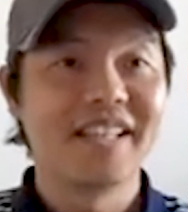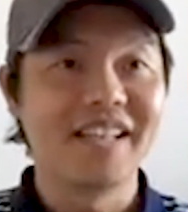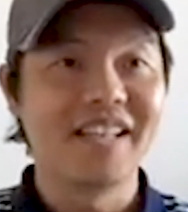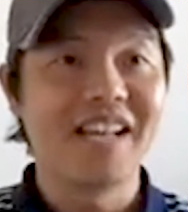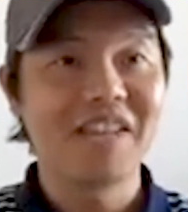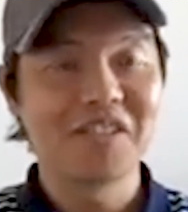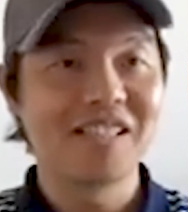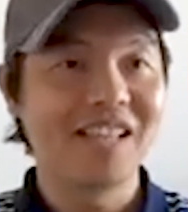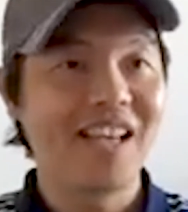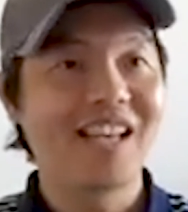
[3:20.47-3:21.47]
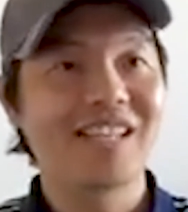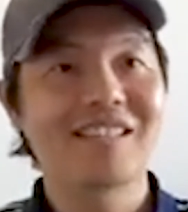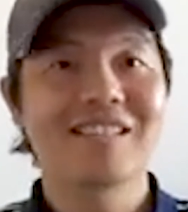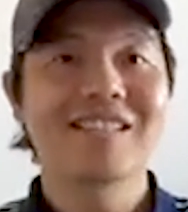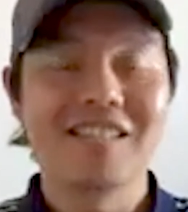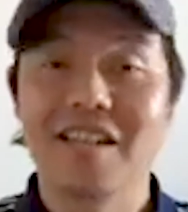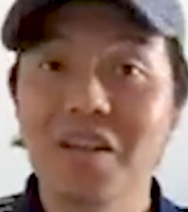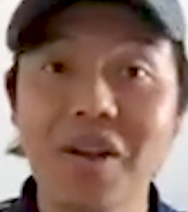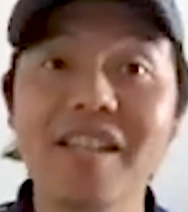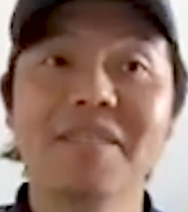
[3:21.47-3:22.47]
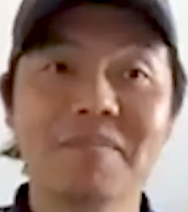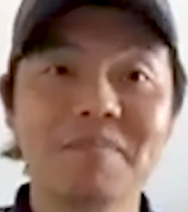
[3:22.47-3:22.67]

And then after that, go ahead.